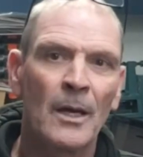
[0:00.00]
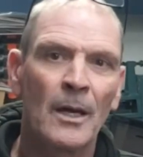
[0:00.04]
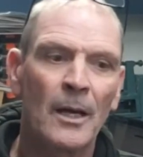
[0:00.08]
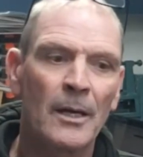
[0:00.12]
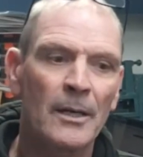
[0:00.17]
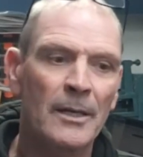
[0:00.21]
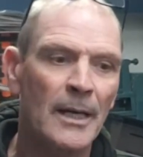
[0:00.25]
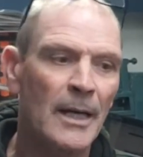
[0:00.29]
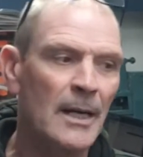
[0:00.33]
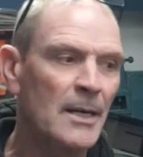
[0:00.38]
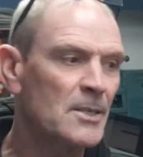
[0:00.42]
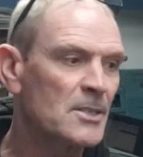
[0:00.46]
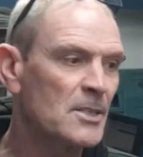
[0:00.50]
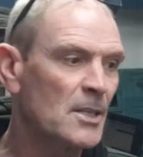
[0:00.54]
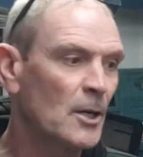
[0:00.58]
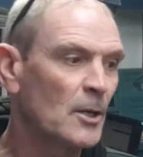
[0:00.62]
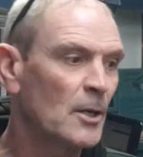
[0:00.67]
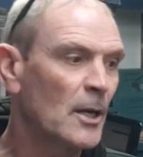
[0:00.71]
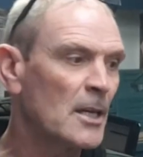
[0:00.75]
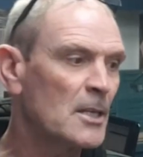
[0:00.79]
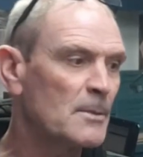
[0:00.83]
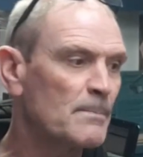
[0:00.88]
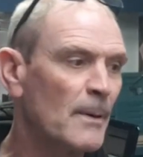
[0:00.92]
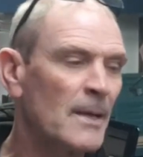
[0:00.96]
Okay,
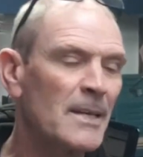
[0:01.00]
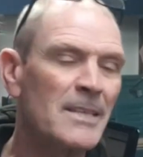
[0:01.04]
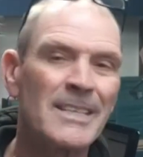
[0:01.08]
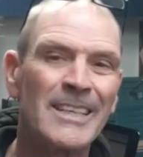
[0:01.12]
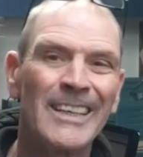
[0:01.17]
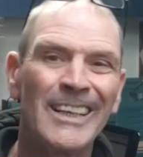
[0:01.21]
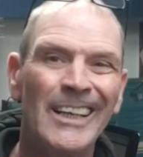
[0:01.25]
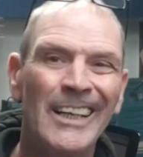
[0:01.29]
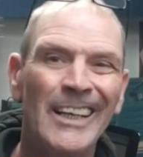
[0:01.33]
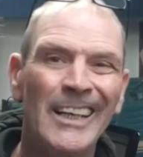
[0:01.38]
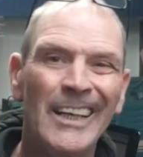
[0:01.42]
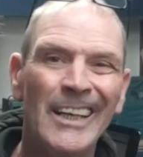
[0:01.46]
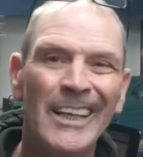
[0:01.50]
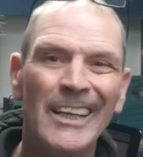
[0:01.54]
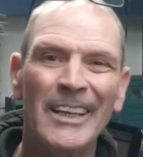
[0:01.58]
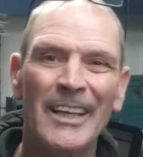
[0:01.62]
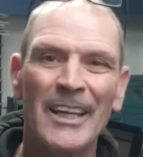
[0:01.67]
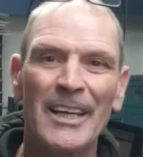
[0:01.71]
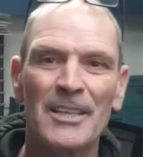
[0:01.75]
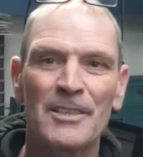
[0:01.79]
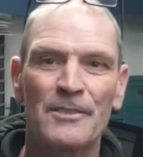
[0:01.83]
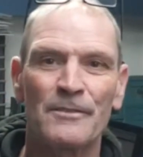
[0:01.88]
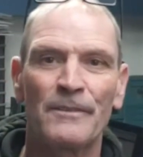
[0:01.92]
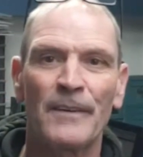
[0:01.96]
so that's basically it.
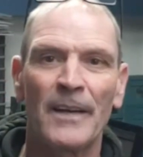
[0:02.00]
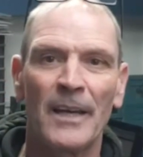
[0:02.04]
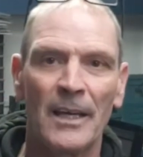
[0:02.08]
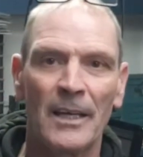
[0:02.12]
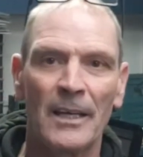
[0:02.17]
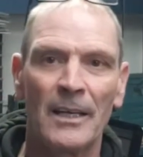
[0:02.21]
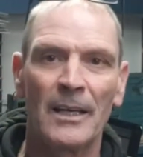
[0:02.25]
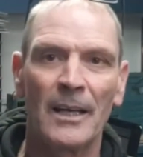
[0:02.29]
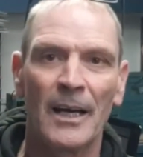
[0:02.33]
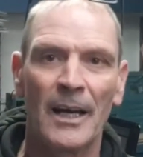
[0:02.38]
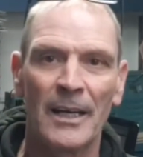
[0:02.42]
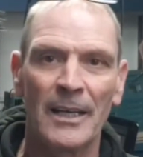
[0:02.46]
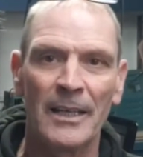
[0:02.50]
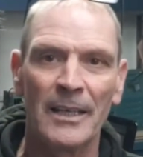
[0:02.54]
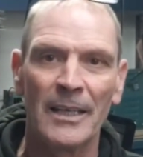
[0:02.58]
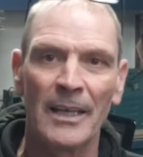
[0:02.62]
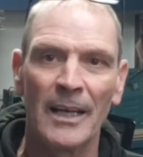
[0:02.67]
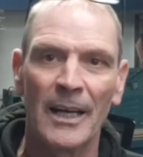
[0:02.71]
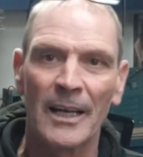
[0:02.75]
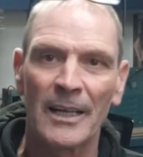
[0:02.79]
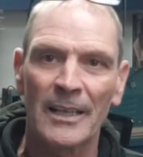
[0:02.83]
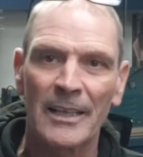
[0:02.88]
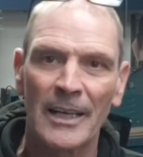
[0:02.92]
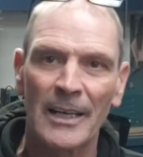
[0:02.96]
That's fitting
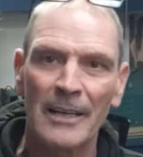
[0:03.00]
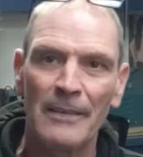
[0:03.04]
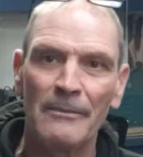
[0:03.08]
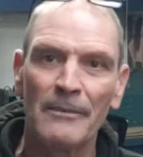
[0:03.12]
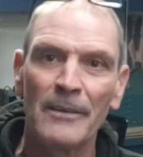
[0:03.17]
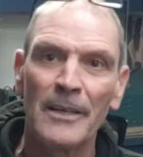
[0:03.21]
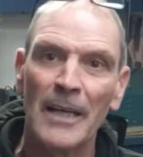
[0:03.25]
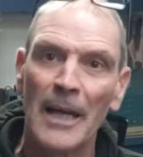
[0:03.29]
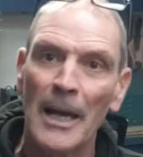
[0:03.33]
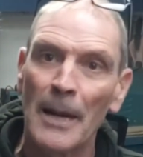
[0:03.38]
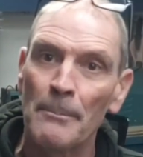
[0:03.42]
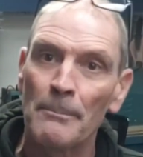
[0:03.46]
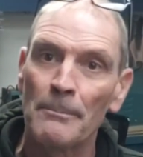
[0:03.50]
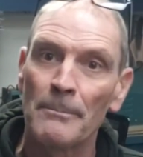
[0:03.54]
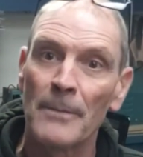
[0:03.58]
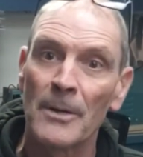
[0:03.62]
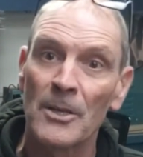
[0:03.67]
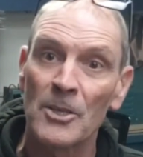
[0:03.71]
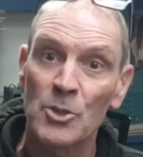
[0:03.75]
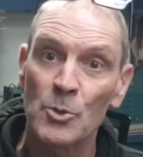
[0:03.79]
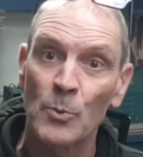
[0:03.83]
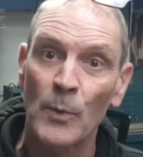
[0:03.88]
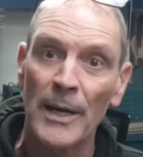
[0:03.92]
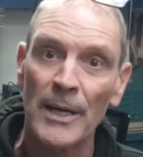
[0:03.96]
a K V
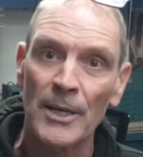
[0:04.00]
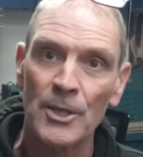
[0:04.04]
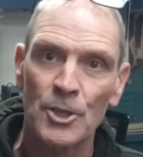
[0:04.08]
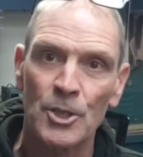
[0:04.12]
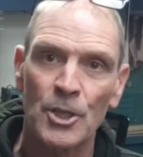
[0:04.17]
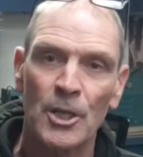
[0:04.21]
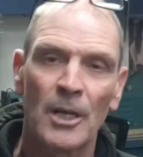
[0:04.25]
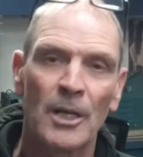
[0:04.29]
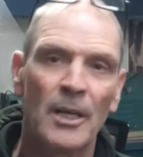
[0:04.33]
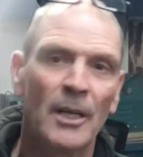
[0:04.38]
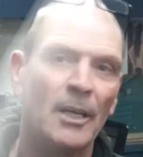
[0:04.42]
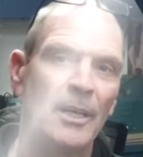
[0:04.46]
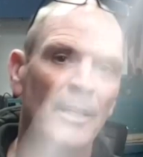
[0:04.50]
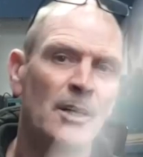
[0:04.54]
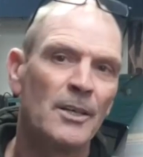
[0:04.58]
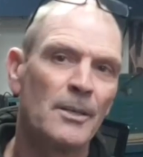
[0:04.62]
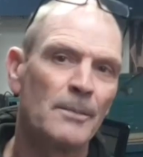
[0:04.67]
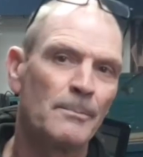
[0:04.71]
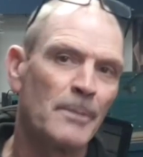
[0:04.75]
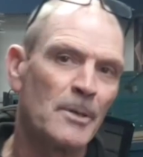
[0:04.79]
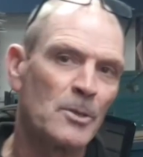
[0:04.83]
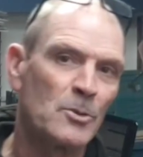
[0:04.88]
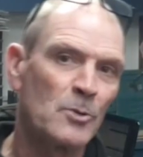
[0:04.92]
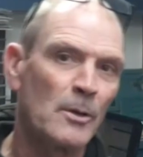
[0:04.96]
M switch
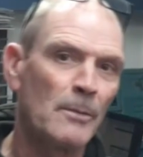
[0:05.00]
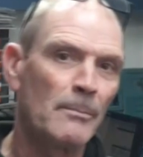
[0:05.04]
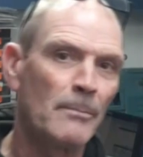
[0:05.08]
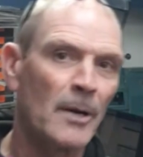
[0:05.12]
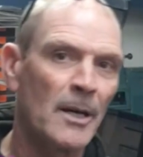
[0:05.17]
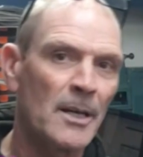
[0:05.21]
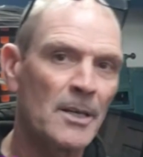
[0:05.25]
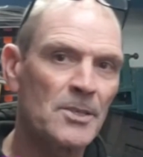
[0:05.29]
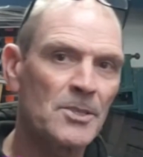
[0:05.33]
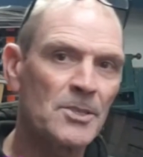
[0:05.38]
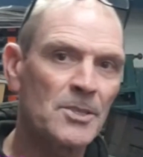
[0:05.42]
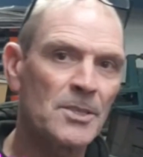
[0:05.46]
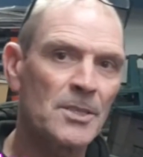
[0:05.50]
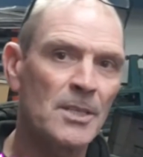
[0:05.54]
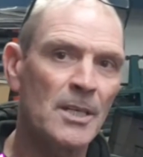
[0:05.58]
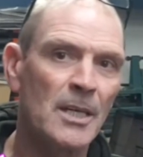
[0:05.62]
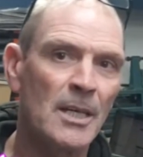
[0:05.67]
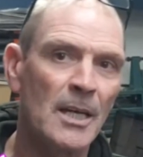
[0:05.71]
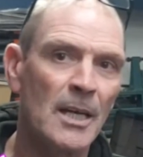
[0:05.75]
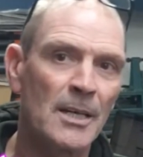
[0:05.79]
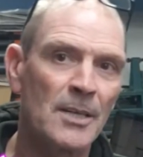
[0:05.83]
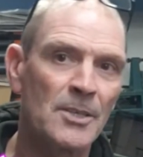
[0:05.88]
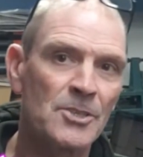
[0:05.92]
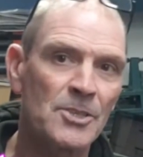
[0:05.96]
between my
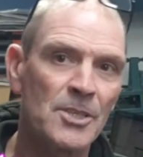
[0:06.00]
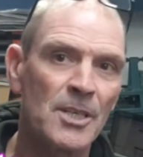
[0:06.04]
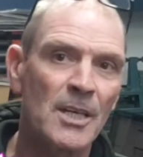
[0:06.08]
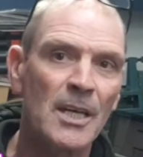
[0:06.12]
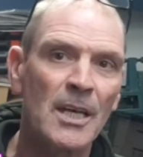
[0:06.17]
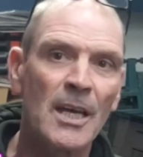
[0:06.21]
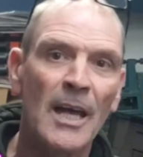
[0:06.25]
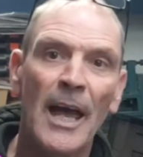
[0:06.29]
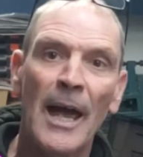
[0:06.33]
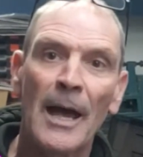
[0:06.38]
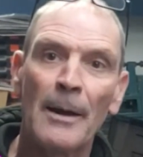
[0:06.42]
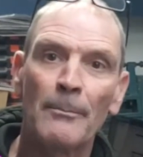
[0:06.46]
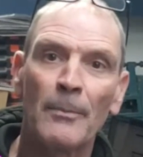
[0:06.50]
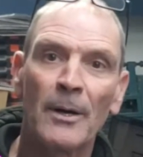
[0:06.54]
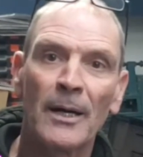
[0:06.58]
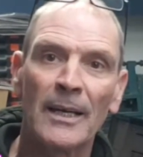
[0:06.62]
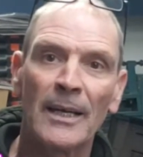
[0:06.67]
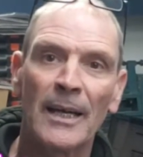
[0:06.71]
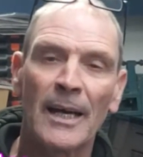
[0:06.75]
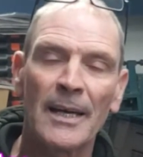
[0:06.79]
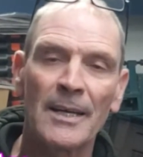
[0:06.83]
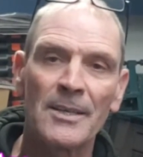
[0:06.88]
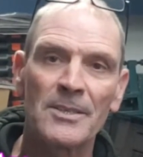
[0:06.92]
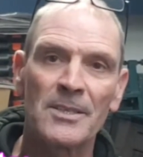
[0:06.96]
C N C and my
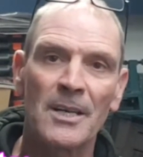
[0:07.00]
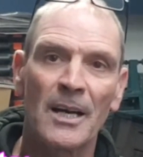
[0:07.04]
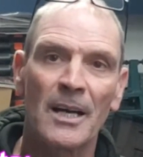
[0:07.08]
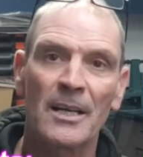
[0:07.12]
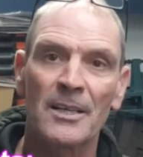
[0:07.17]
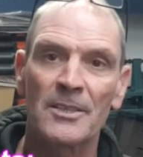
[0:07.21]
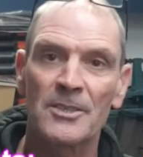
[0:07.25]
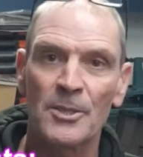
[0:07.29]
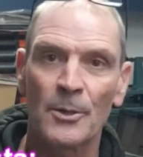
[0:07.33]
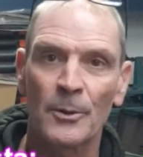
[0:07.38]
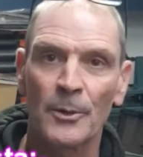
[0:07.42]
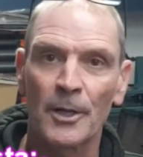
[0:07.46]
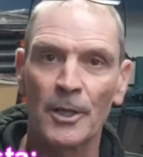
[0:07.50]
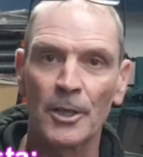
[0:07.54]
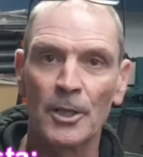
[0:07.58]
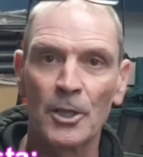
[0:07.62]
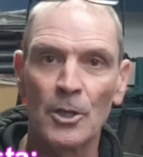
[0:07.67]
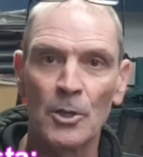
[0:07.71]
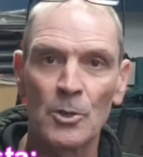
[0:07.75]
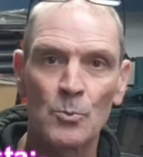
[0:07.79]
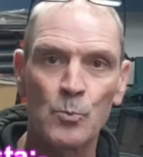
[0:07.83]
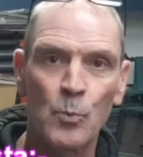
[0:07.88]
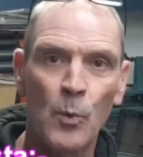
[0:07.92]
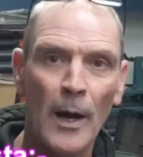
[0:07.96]
laser, so I can
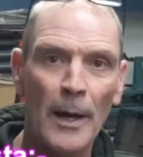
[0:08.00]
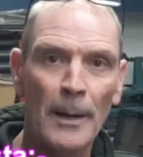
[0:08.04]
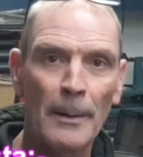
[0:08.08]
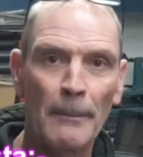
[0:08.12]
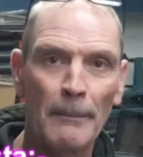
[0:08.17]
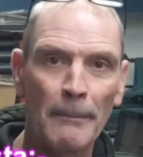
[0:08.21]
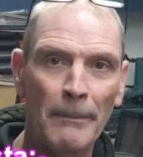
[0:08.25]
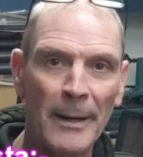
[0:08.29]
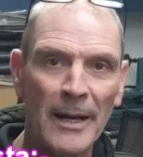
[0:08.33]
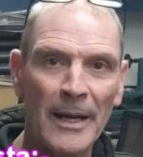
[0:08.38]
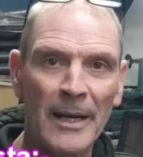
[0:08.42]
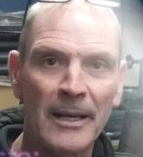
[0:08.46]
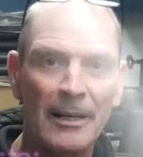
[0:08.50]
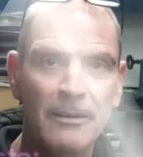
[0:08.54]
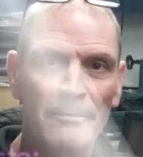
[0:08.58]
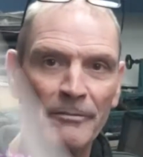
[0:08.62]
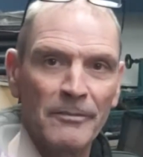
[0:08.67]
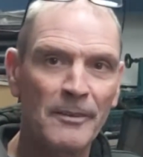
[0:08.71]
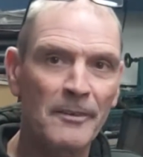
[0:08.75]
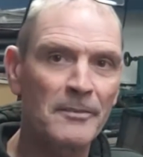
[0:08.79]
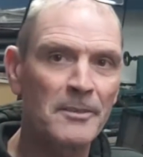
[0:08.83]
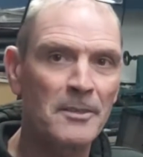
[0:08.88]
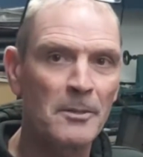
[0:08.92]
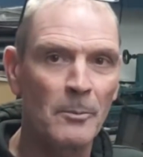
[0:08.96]
use one big
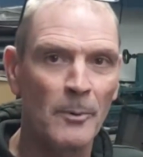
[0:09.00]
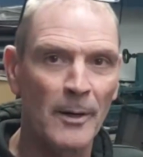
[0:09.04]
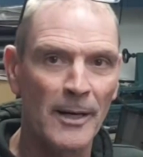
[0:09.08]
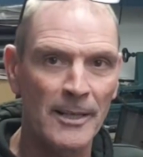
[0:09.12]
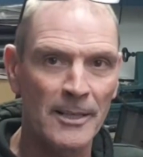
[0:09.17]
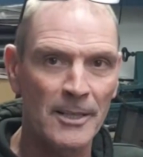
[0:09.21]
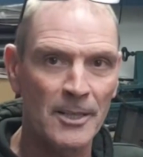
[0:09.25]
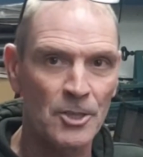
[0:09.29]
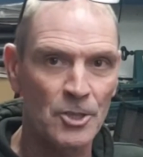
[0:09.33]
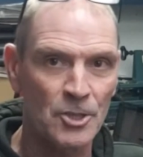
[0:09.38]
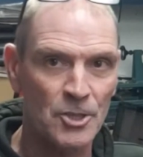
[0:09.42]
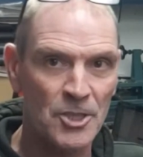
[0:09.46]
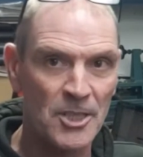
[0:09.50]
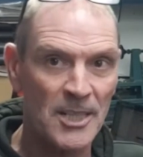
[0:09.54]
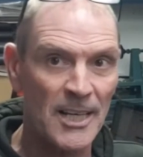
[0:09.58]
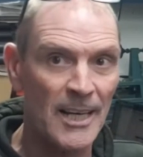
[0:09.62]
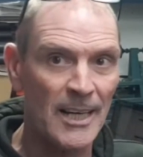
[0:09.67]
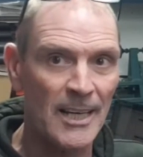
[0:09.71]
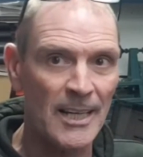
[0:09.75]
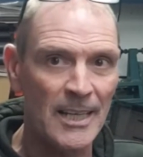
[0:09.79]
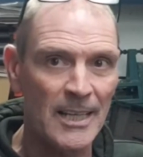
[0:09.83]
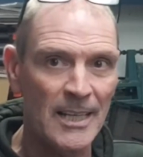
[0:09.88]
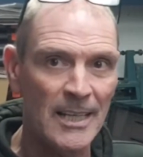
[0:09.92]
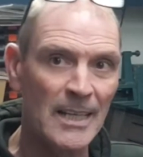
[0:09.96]
fifty-one inch
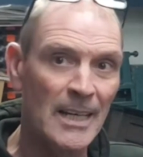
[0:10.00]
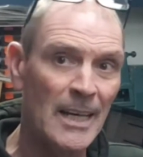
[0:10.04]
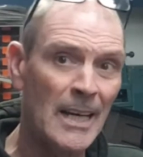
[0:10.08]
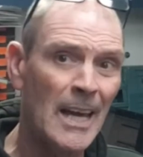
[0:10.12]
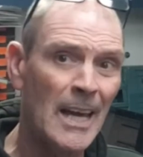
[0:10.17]
telly